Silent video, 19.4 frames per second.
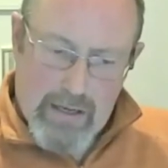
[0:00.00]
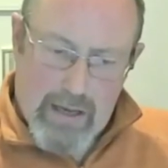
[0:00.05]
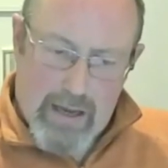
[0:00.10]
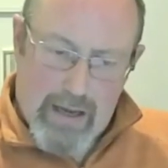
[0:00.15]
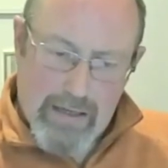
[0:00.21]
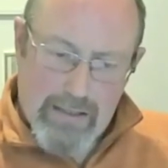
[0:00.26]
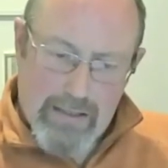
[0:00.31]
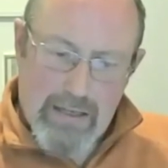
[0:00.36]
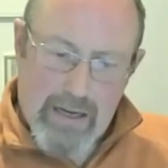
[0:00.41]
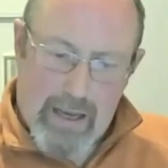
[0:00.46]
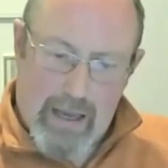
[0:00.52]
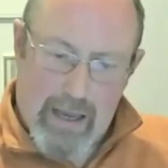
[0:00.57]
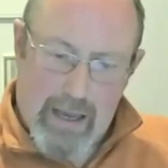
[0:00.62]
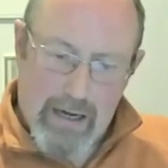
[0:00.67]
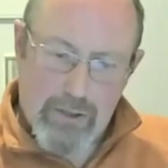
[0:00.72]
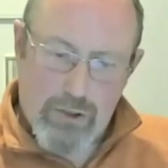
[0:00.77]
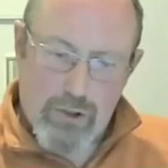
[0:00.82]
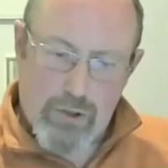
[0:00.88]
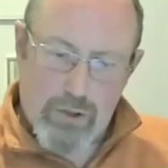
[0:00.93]
I
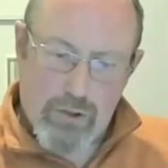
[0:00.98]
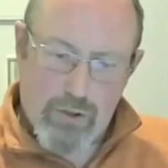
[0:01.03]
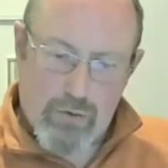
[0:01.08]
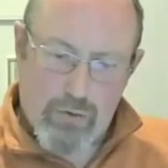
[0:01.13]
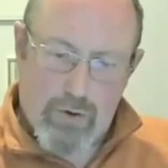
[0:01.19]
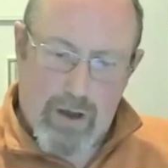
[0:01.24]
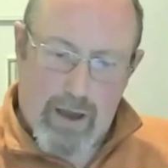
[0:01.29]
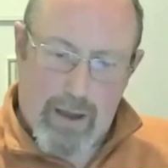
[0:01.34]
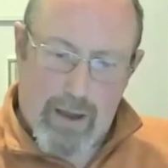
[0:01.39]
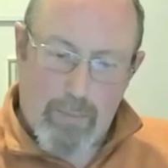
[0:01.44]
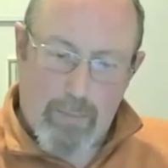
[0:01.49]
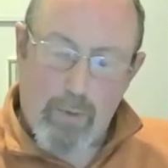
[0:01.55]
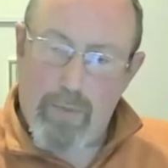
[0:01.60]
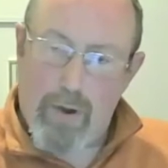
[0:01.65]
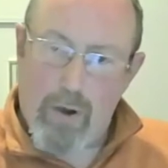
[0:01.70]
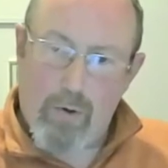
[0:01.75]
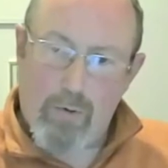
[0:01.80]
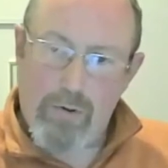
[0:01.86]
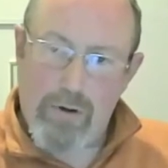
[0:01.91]
put
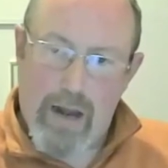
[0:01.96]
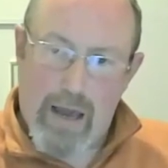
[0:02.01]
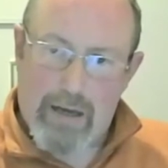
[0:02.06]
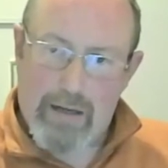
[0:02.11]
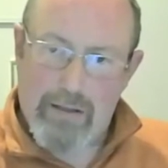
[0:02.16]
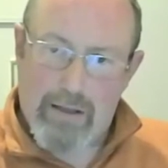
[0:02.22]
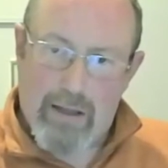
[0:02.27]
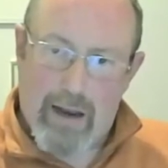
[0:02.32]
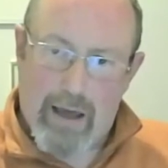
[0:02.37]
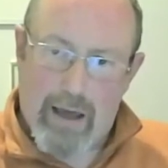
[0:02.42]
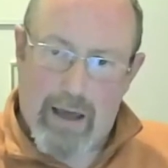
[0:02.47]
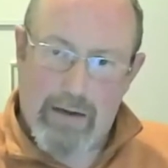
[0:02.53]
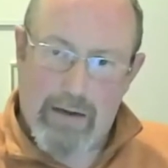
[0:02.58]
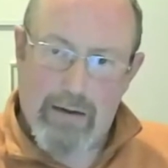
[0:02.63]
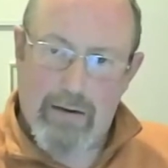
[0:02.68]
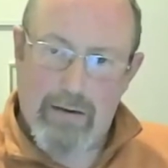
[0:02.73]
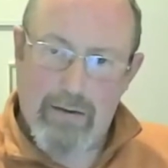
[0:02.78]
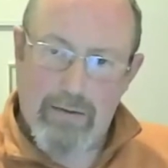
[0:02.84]
my own neck on the line.